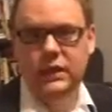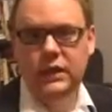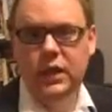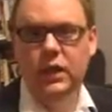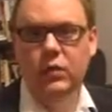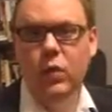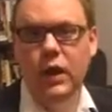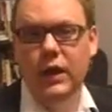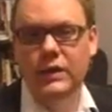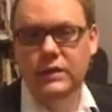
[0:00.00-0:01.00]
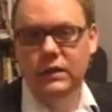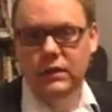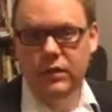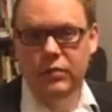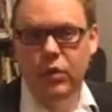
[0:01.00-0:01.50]
in young wines,
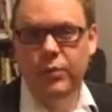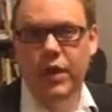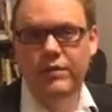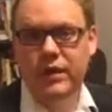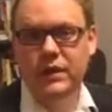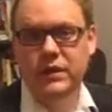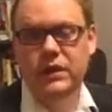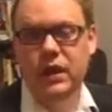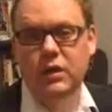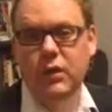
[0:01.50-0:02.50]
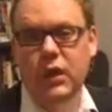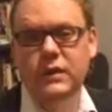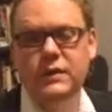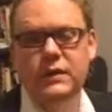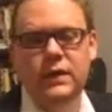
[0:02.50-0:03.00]
they're more prevalent in young
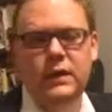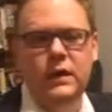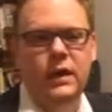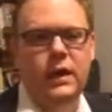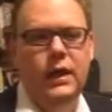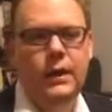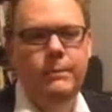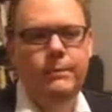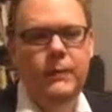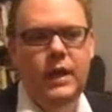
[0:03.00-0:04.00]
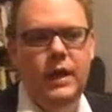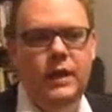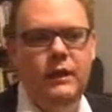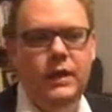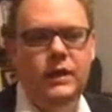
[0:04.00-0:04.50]
wines,
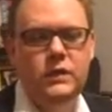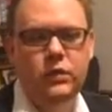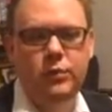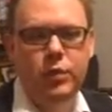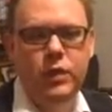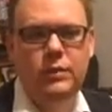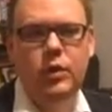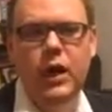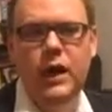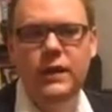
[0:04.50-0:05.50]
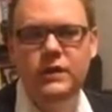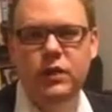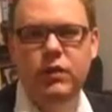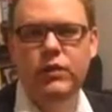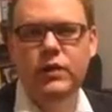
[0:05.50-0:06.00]
and they sort of polymerize
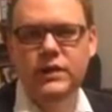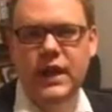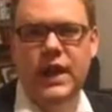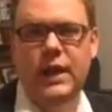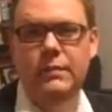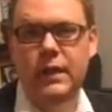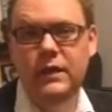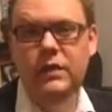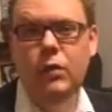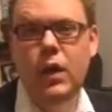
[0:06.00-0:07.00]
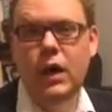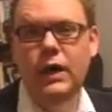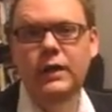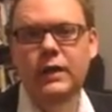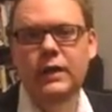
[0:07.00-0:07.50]
over time in the
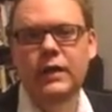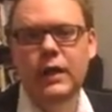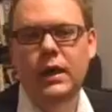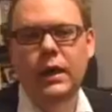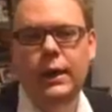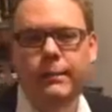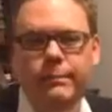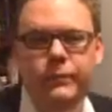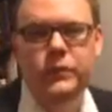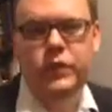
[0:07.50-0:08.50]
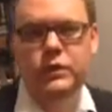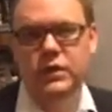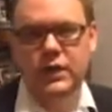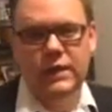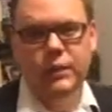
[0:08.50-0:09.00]
wine due
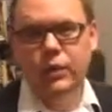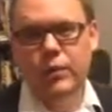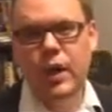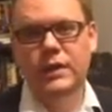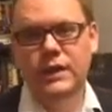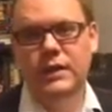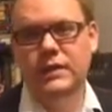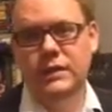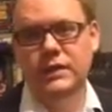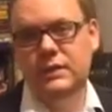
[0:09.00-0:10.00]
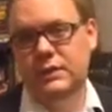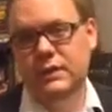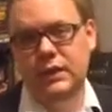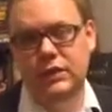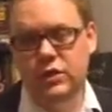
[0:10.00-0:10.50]
to chemical
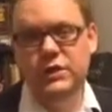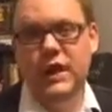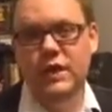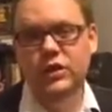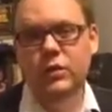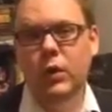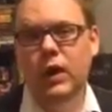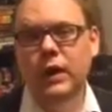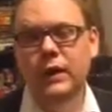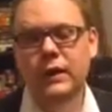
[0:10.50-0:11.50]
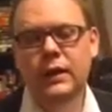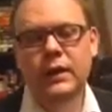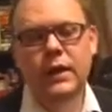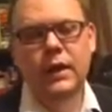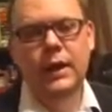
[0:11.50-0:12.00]
processes in just aging wine.
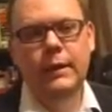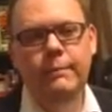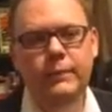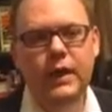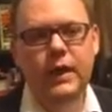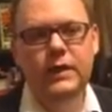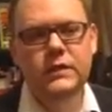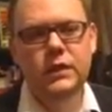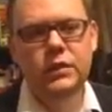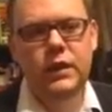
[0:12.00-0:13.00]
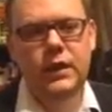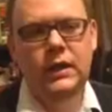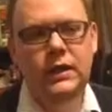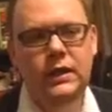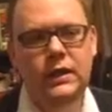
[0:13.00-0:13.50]
And so
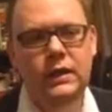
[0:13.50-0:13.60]
in